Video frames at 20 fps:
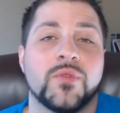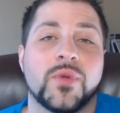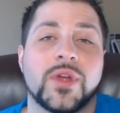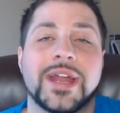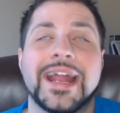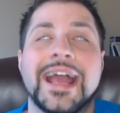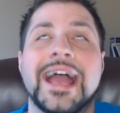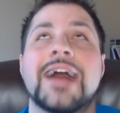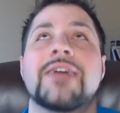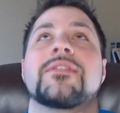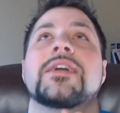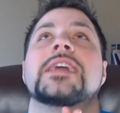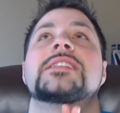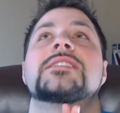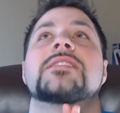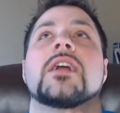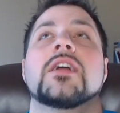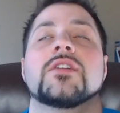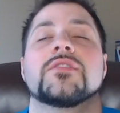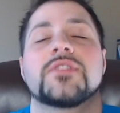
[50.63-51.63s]
We're going to have a
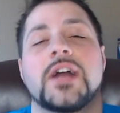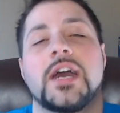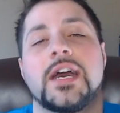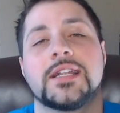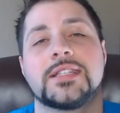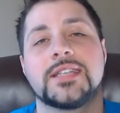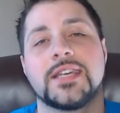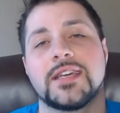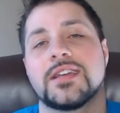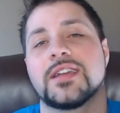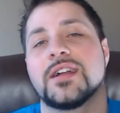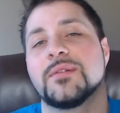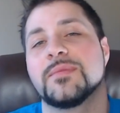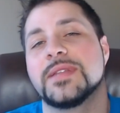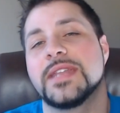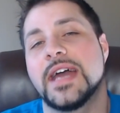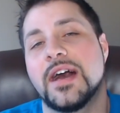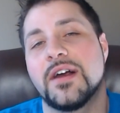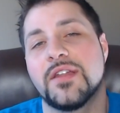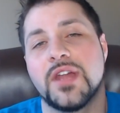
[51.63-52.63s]
ton of content
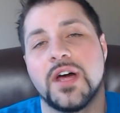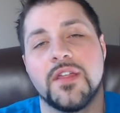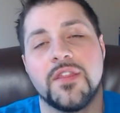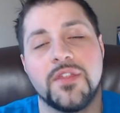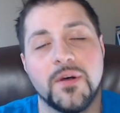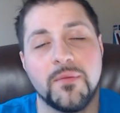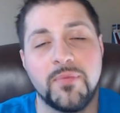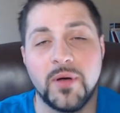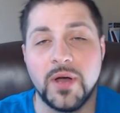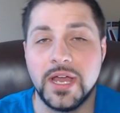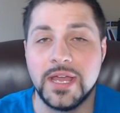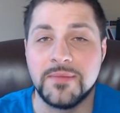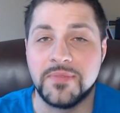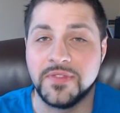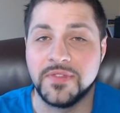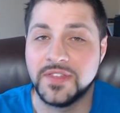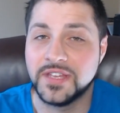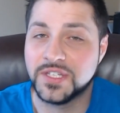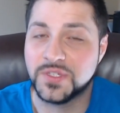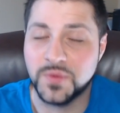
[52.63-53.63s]
coming down the pipe
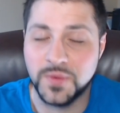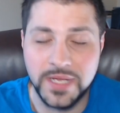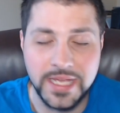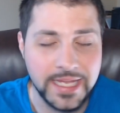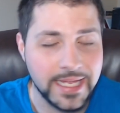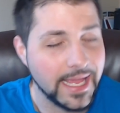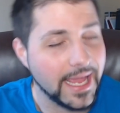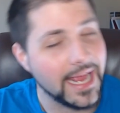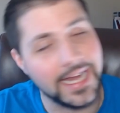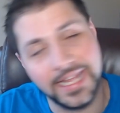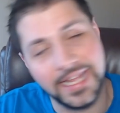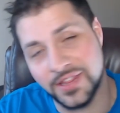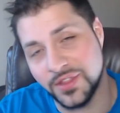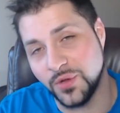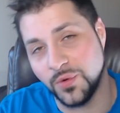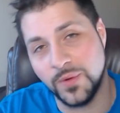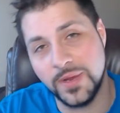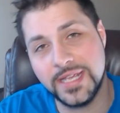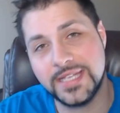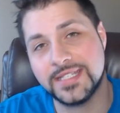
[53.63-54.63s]
this week and in
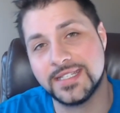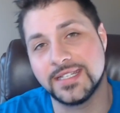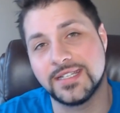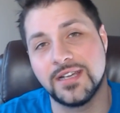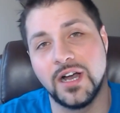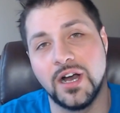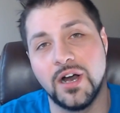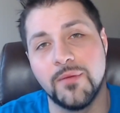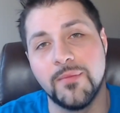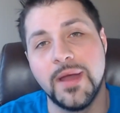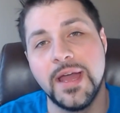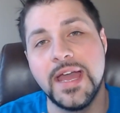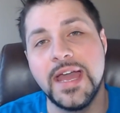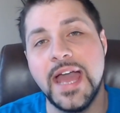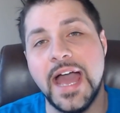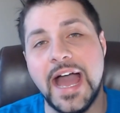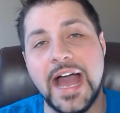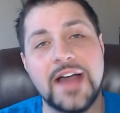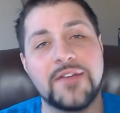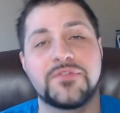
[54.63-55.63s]
the weeks to come
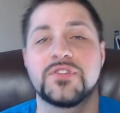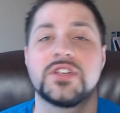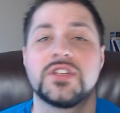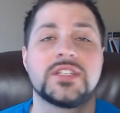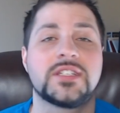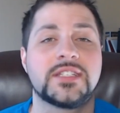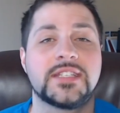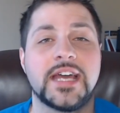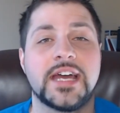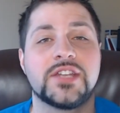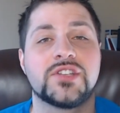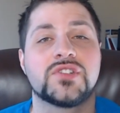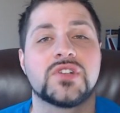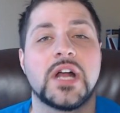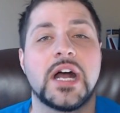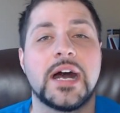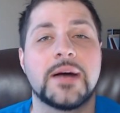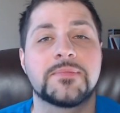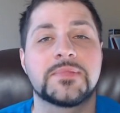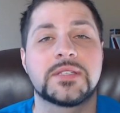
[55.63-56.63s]
after this set
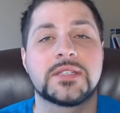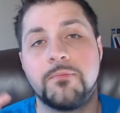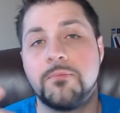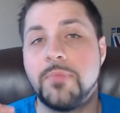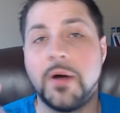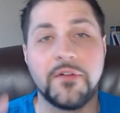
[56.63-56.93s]
drops.